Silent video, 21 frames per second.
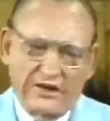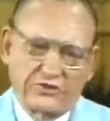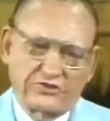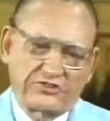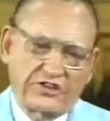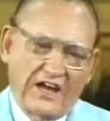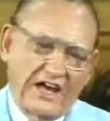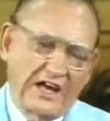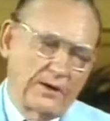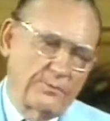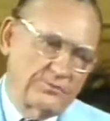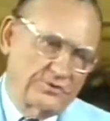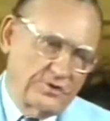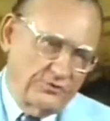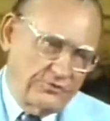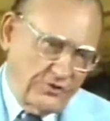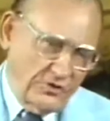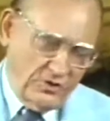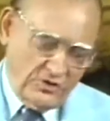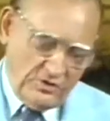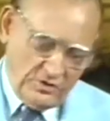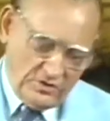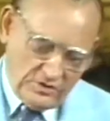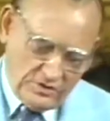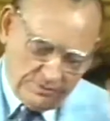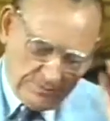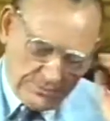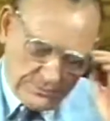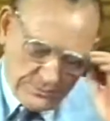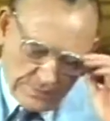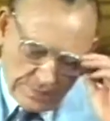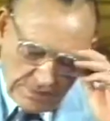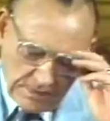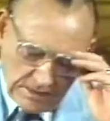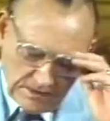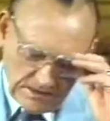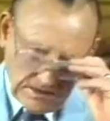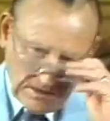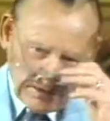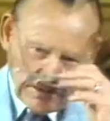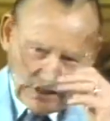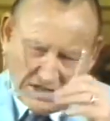asylums are full.
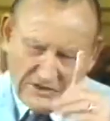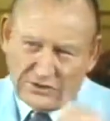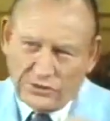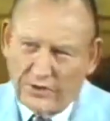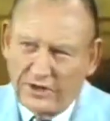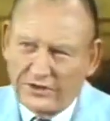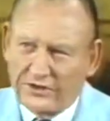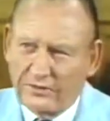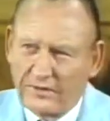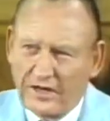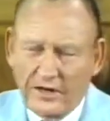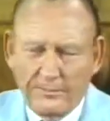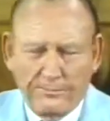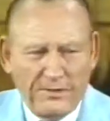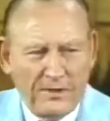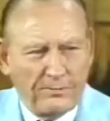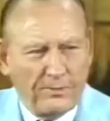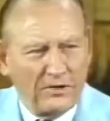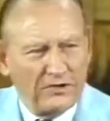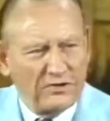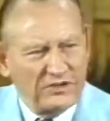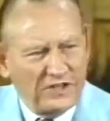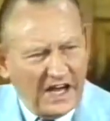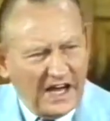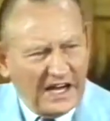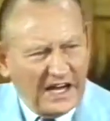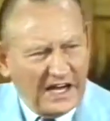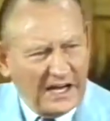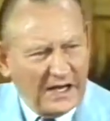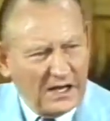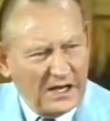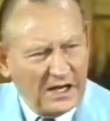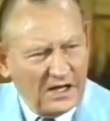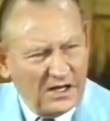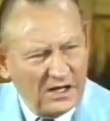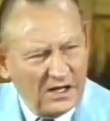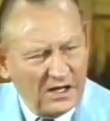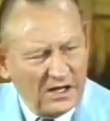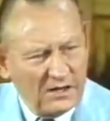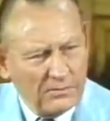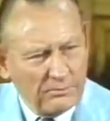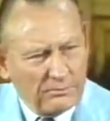That's the reason many people die
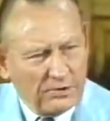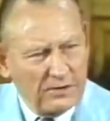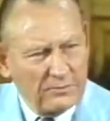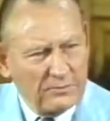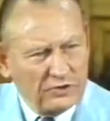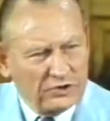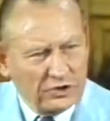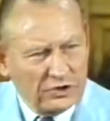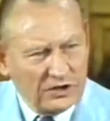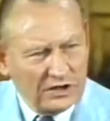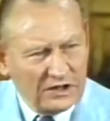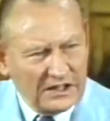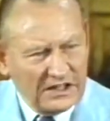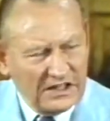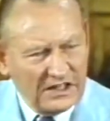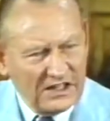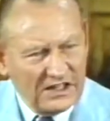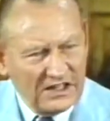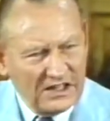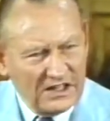prematurely.